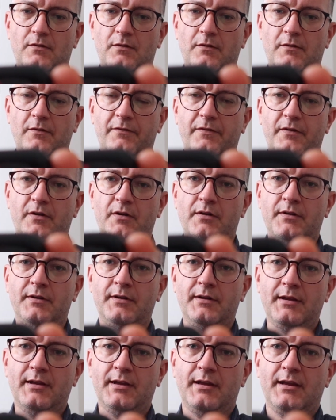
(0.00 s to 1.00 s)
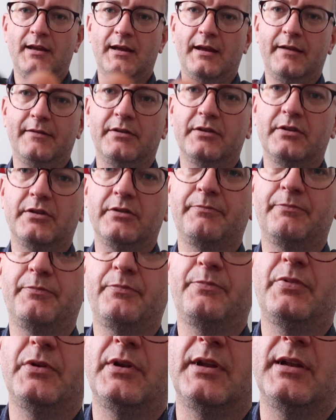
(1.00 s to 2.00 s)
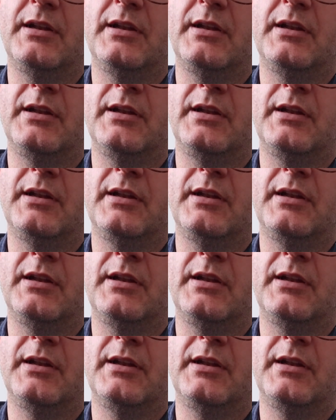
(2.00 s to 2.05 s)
Off on. I'm going to put it